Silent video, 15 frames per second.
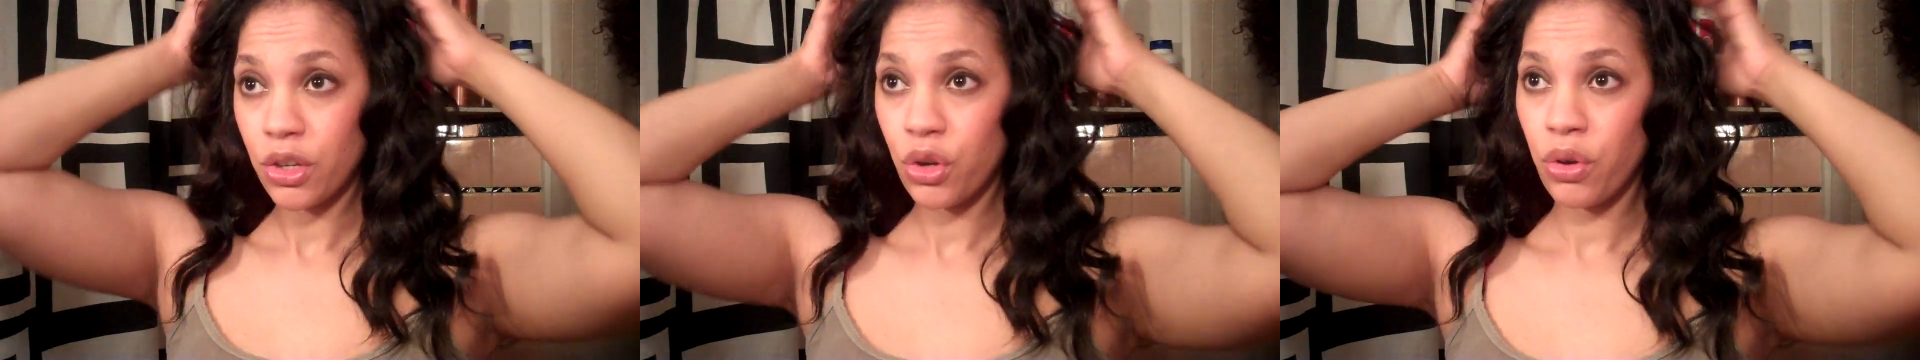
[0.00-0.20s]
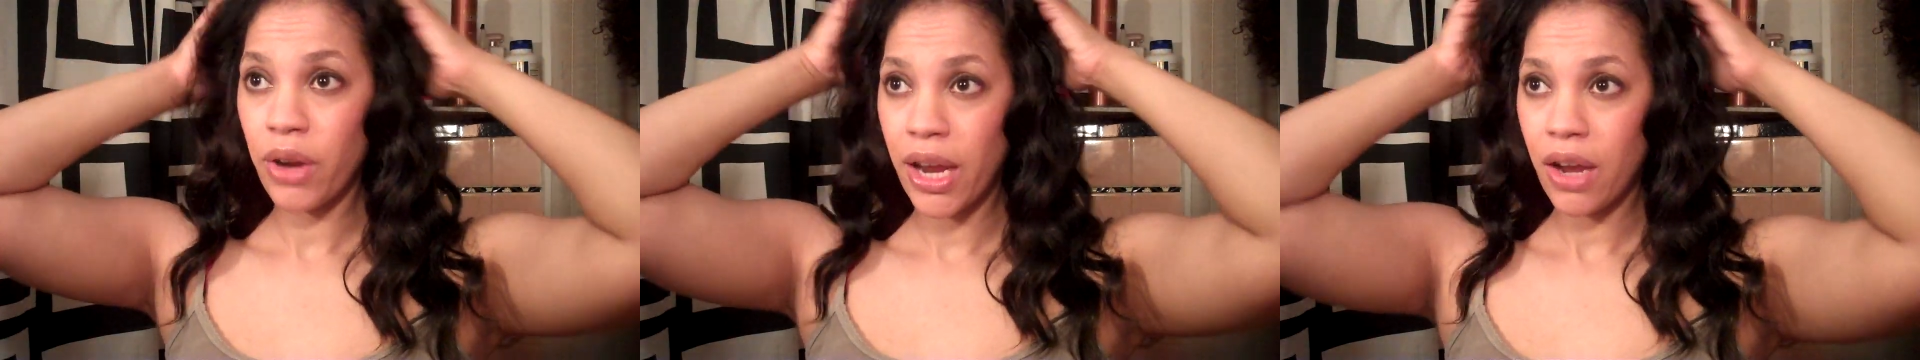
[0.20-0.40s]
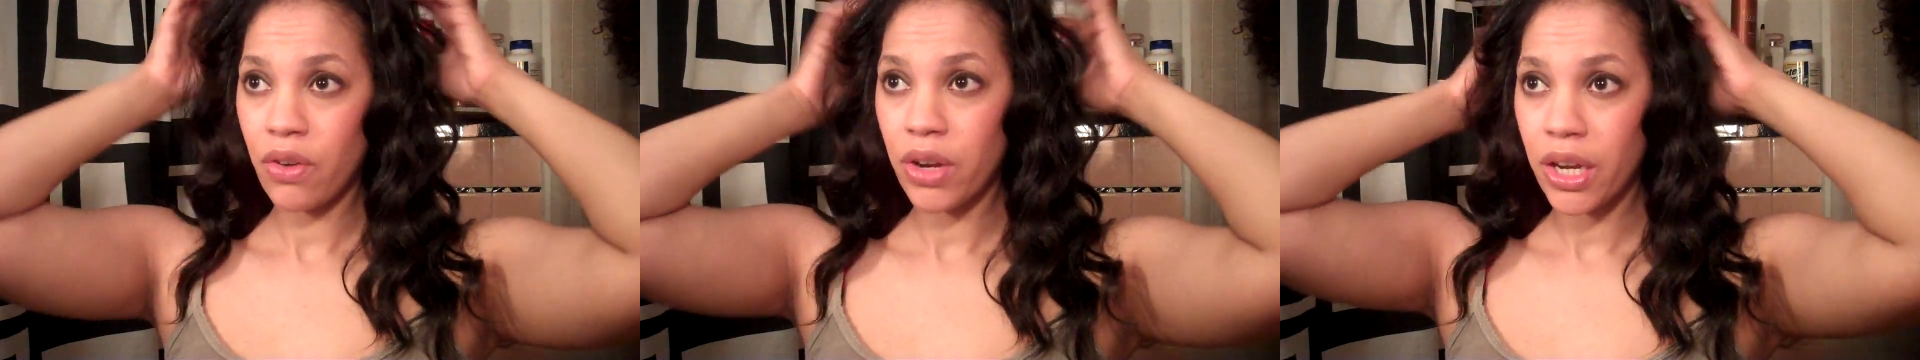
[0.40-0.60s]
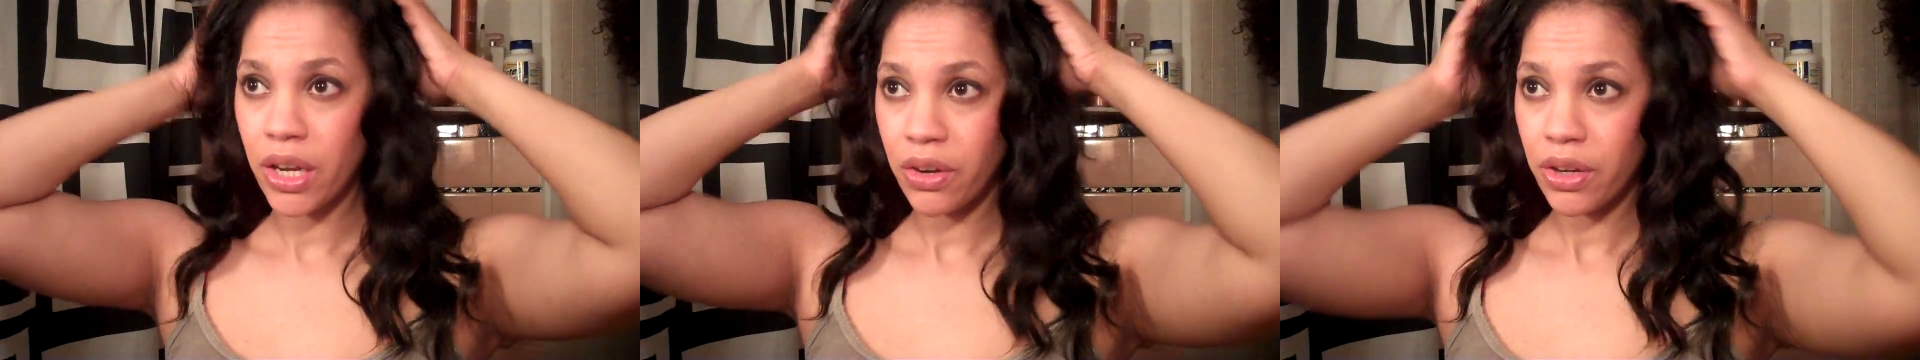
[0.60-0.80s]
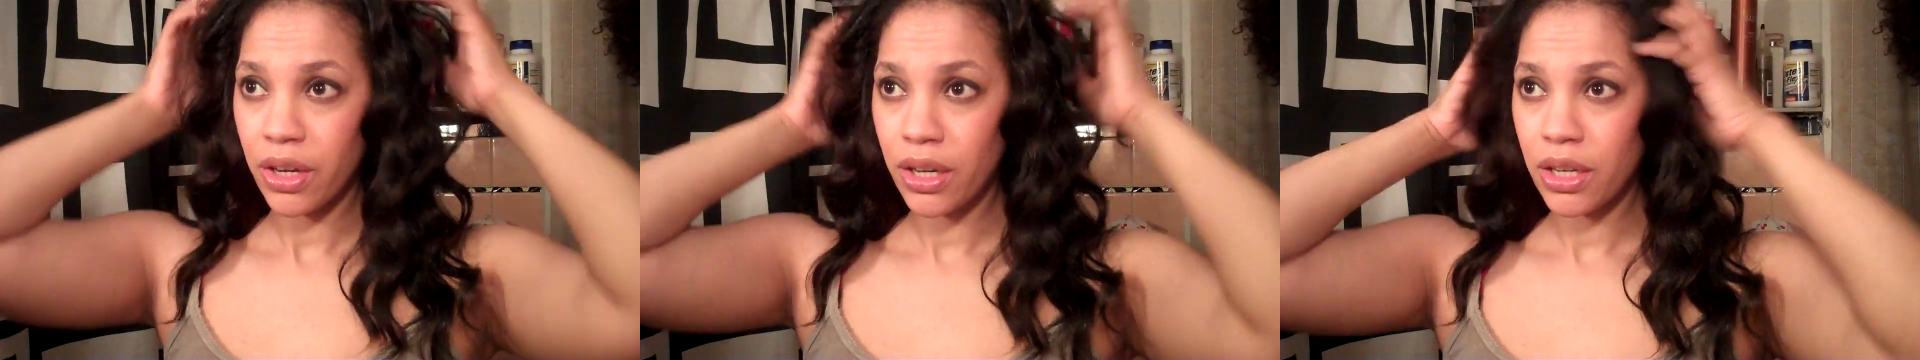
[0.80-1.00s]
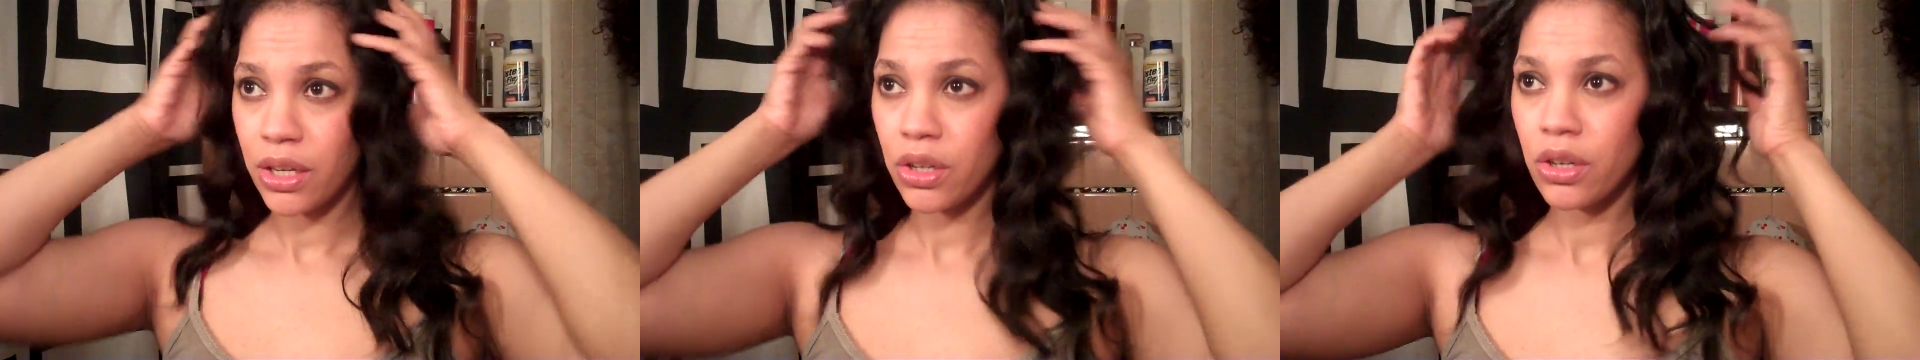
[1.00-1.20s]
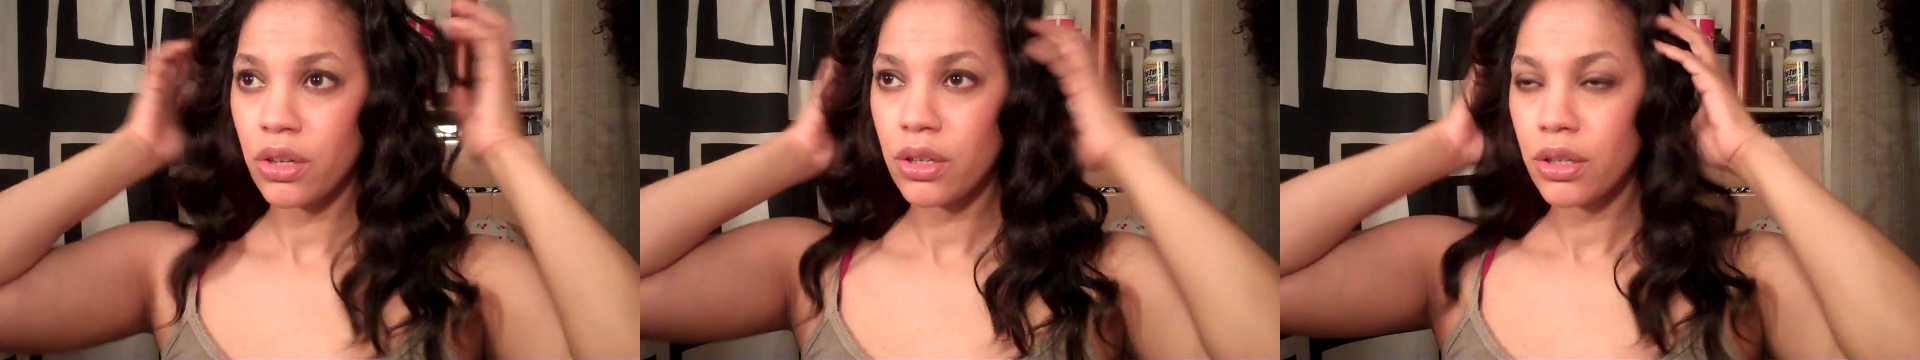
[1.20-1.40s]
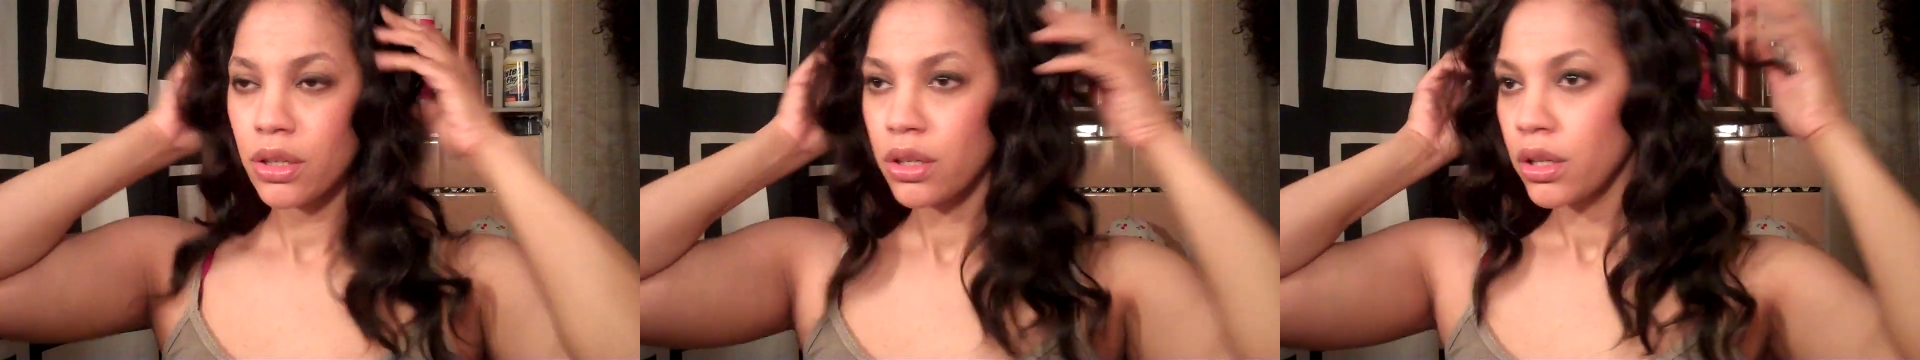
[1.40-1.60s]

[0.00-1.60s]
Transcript: the crown area here